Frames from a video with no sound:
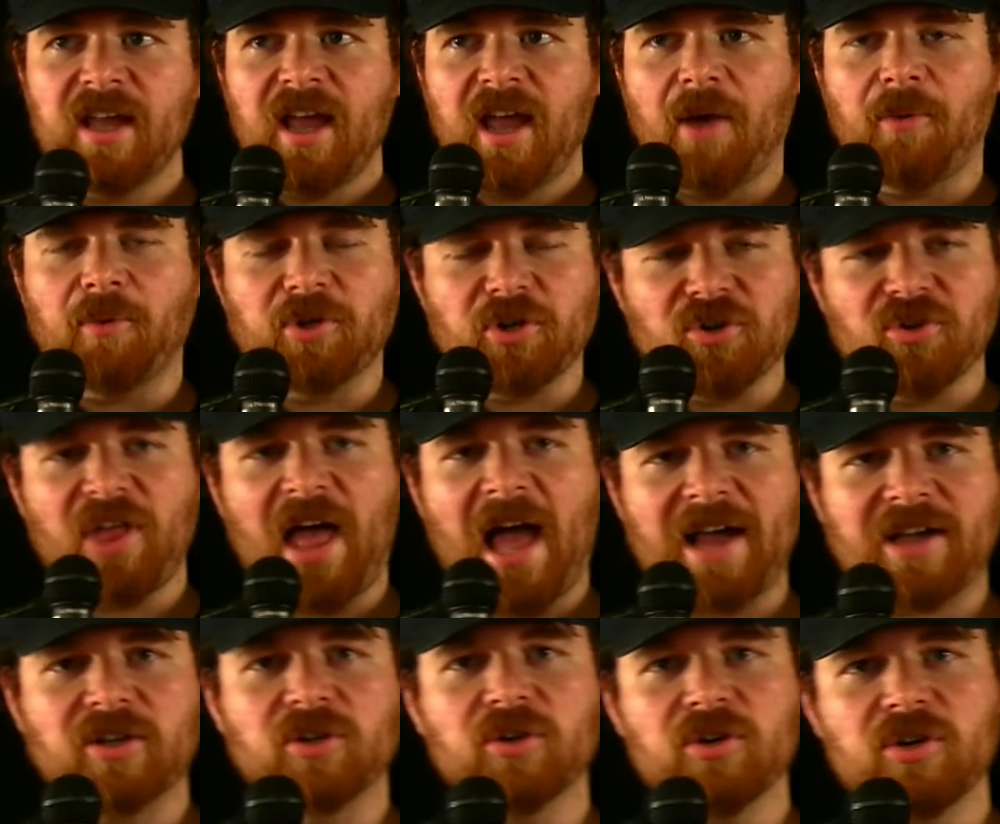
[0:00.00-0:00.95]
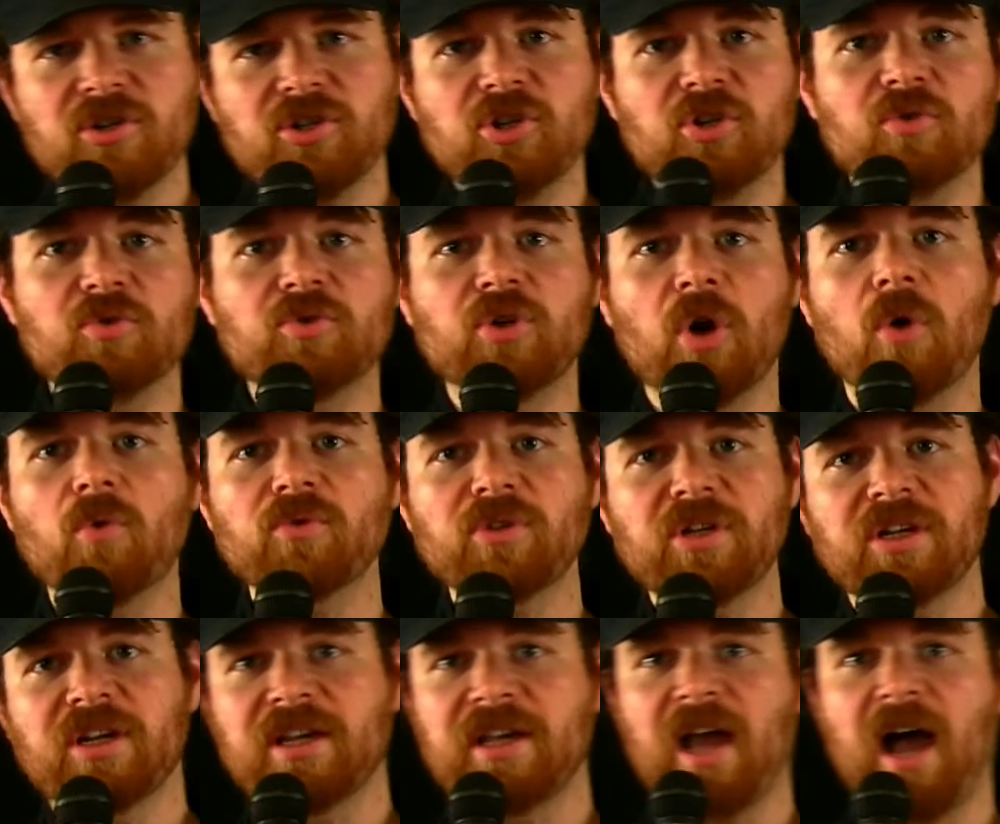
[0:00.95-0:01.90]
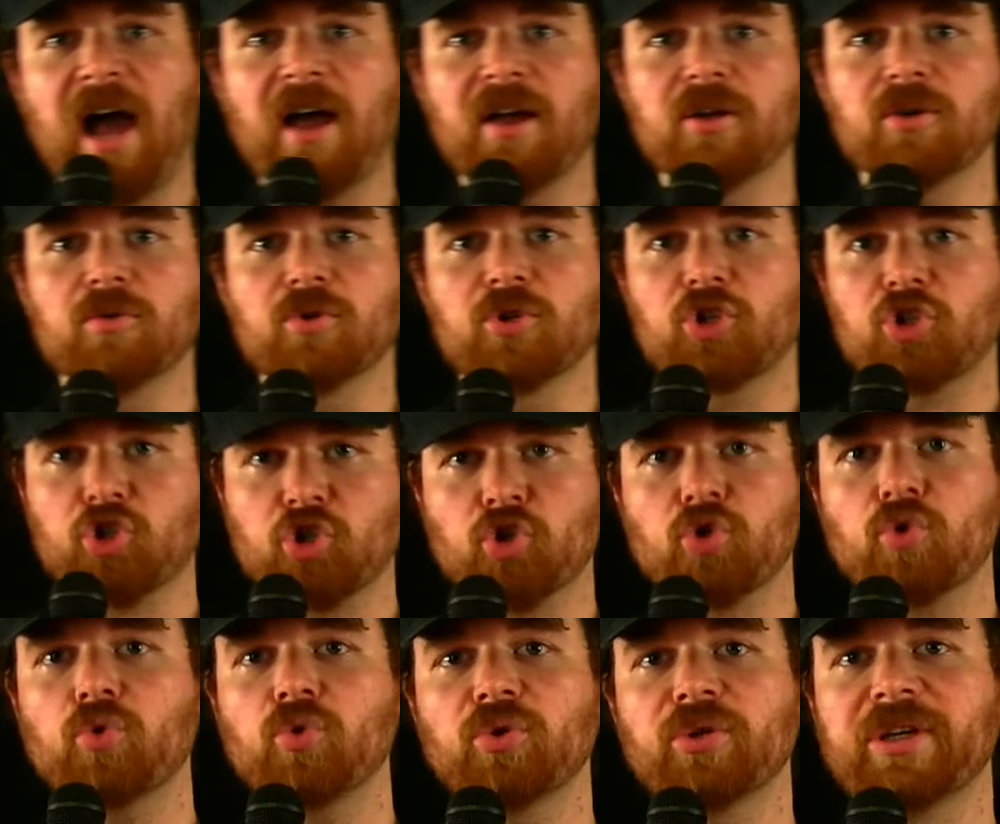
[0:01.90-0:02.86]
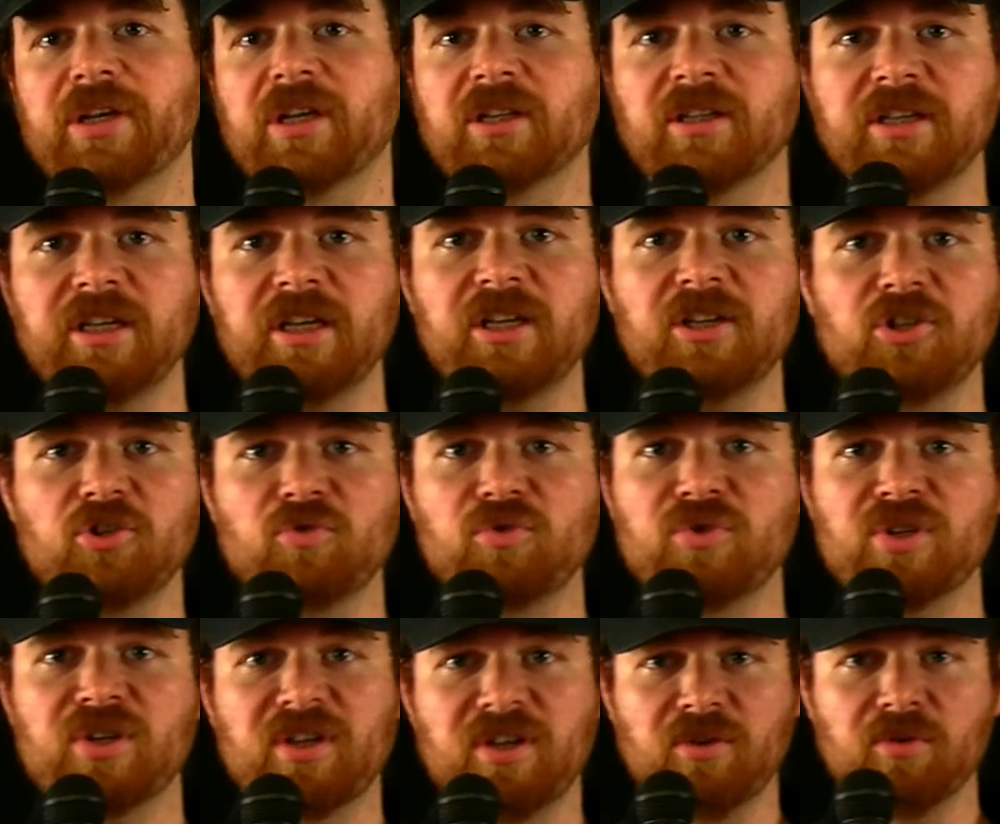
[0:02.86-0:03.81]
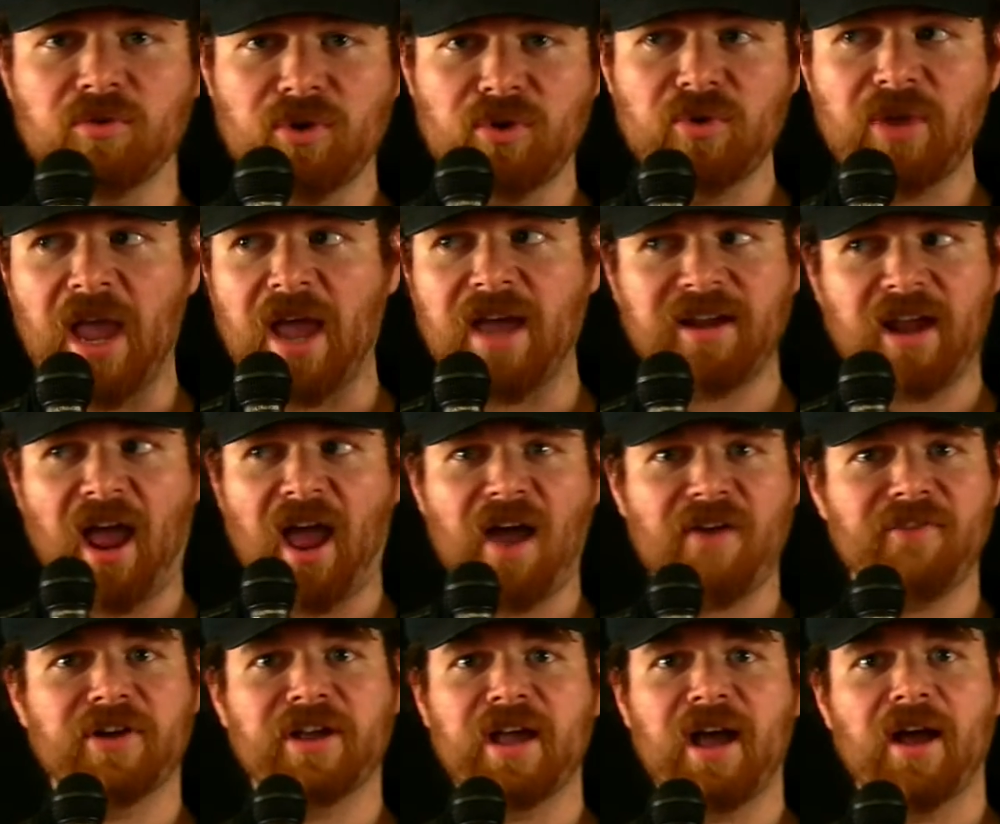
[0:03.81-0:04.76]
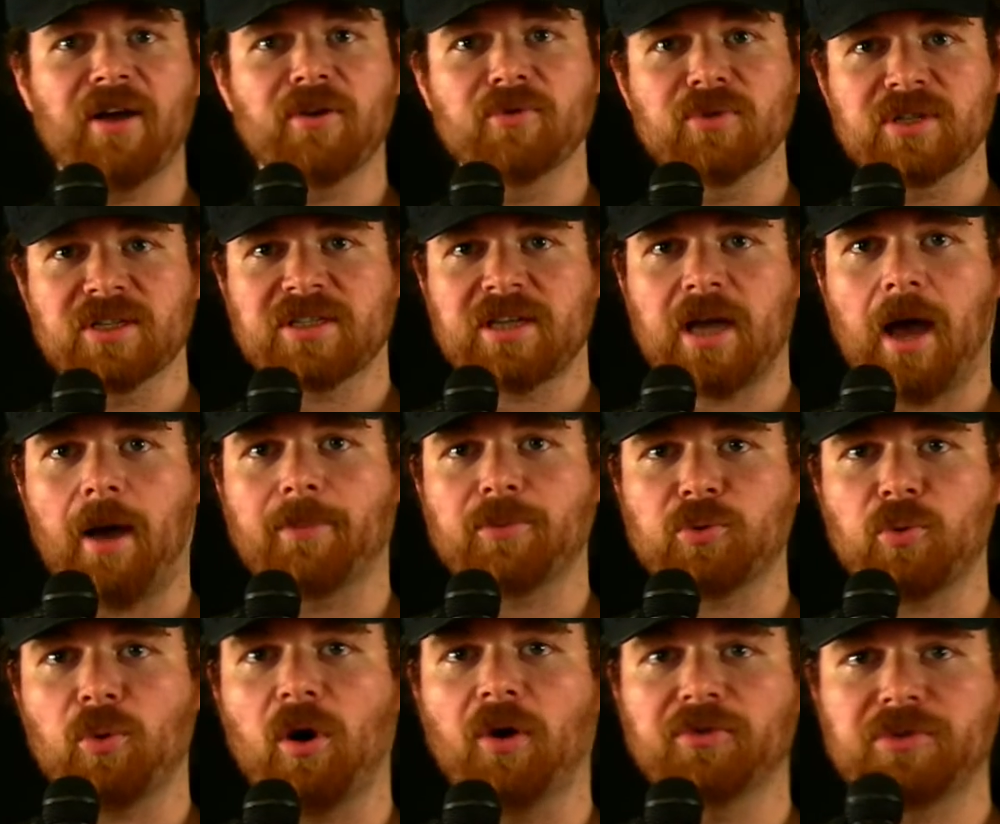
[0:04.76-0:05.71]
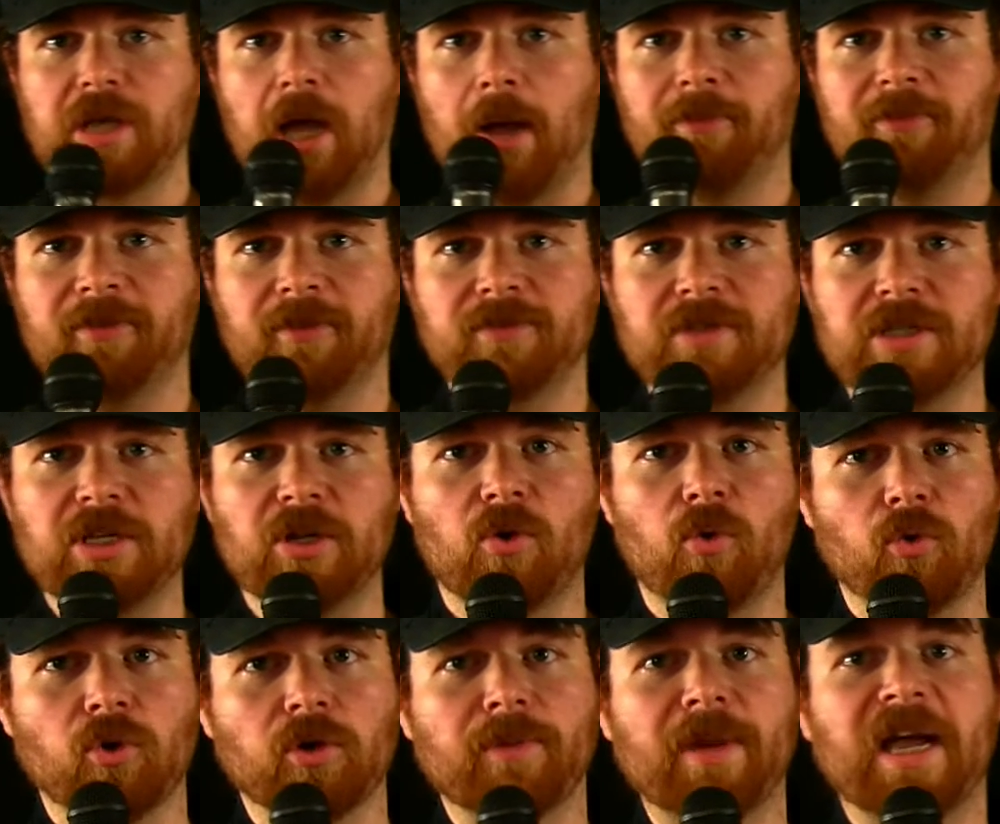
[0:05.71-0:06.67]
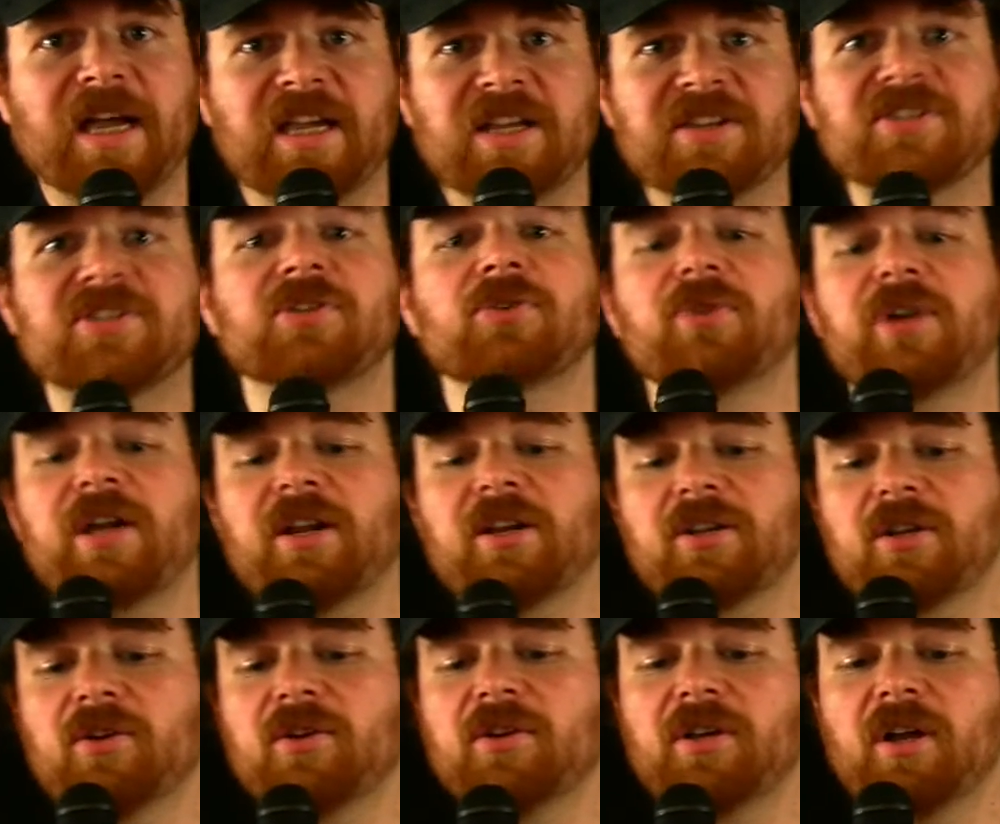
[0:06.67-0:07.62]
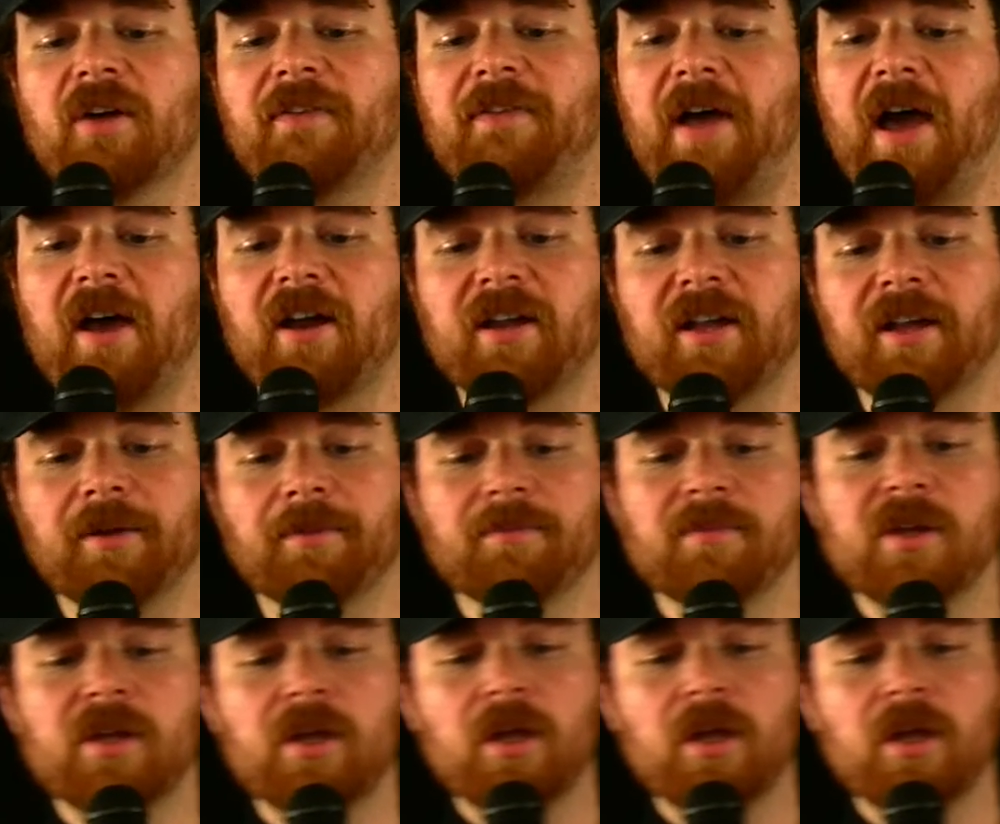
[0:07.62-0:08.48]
And when you're that good, you don't need a guy who's truly elite. You can have a guy who's a top 12, top 15 quarterback and still get good enough out of him.